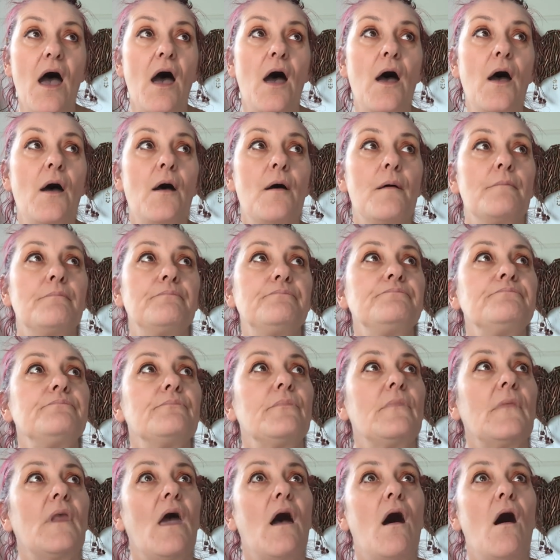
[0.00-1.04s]

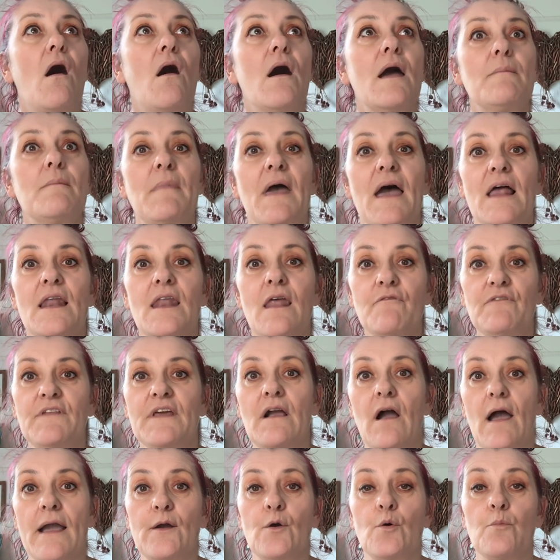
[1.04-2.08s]
I met a lovely
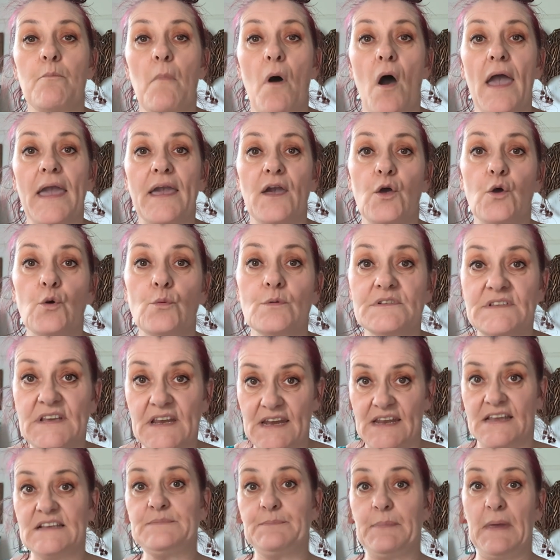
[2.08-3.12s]
guy called Mike who was
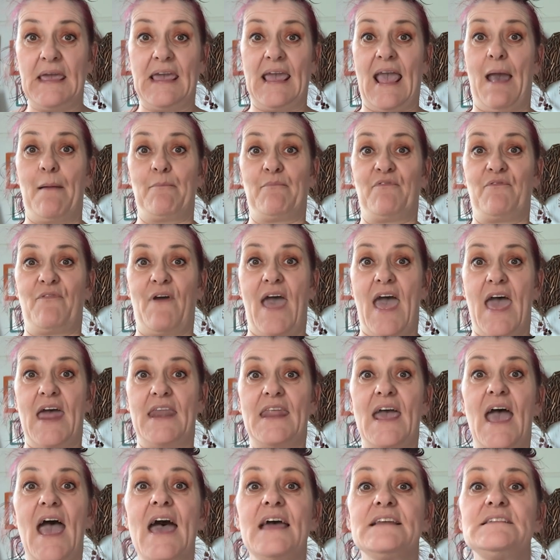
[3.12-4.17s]
in his big camper
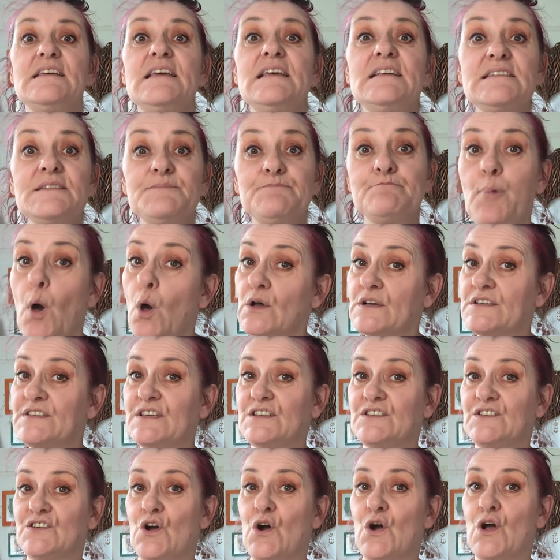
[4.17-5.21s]
van, and his
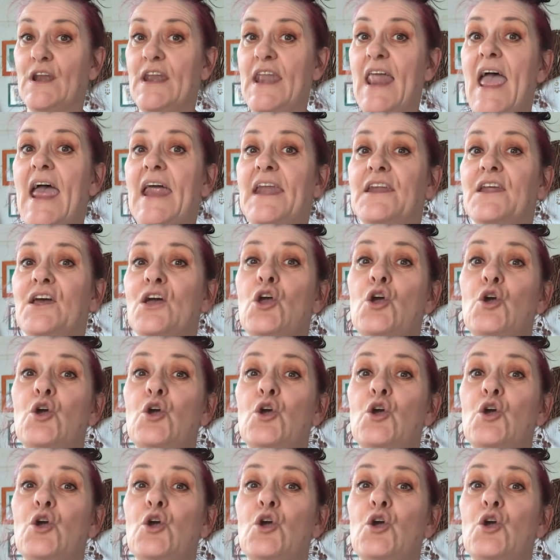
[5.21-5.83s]
boxer dog Len,